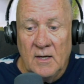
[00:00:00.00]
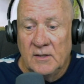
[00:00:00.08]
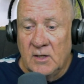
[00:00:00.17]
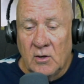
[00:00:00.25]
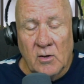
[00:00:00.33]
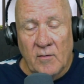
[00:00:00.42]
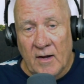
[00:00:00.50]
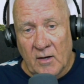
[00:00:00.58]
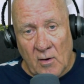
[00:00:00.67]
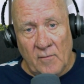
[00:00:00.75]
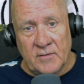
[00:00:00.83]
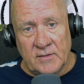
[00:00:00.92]
She could have had a
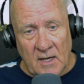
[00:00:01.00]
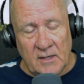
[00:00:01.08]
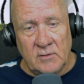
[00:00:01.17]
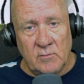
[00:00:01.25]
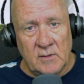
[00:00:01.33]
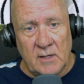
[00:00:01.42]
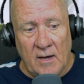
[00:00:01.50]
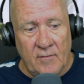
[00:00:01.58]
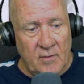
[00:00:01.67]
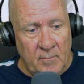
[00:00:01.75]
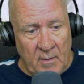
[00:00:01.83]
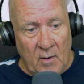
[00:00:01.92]
conversation with David
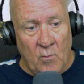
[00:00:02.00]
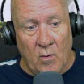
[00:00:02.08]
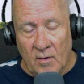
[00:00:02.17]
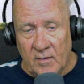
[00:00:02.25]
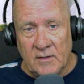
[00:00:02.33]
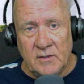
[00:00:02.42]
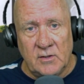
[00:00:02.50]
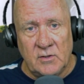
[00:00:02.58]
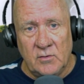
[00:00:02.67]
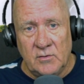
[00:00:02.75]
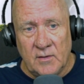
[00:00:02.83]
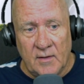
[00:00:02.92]
about why these
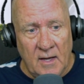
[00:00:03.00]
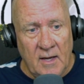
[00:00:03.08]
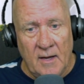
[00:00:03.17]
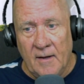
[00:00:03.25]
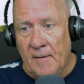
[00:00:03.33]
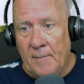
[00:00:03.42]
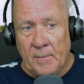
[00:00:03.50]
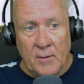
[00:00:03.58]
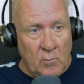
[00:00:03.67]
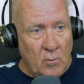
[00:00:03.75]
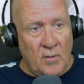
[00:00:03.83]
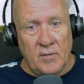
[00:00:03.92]
issues are there,
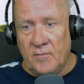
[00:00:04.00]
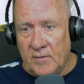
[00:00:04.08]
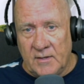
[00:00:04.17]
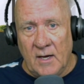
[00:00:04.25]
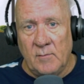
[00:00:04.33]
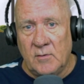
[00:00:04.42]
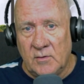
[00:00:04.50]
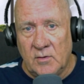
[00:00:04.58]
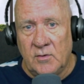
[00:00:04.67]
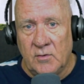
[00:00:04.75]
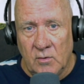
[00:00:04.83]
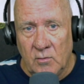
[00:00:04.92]
what they've attempted to
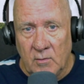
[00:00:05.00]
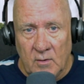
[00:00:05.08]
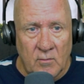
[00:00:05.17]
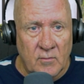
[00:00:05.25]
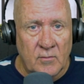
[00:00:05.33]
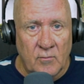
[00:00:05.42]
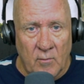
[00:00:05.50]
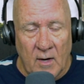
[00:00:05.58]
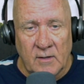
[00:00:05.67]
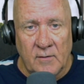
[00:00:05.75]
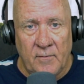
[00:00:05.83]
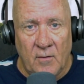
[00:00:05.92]
do in order to
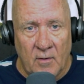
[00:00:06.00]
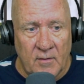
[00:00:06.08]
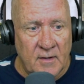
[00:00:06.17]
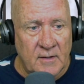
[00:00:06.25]
rectify these